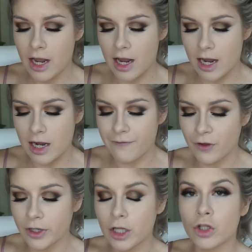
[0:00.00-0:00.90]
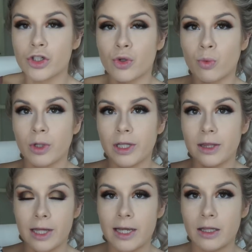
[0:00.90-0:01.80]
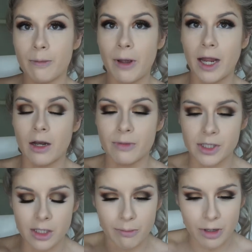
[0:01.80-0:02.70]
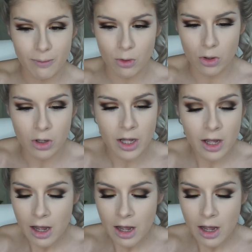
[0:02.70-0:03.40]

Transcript: And I feel like it looks really light in the pan, but some people,